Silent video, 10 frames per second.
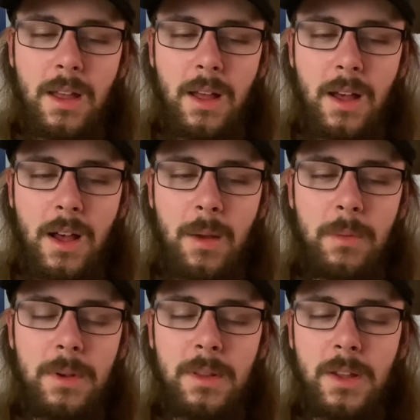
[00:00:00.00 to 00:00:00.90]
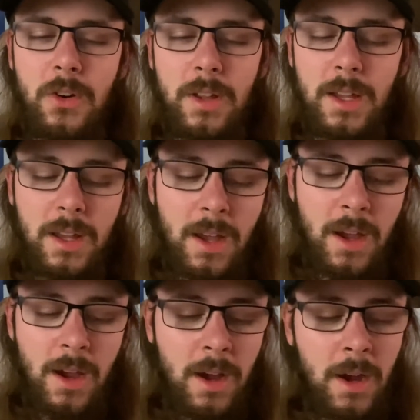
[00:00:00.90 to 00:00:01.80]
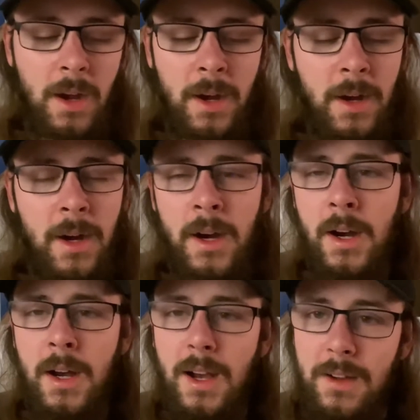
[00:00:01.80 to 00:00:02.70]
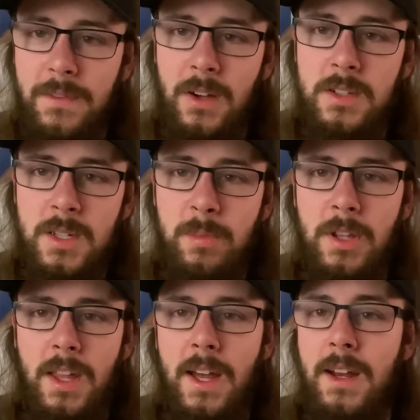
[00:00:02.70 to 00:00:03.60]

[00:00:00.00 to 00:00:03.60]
and literally I fall asleep to the end.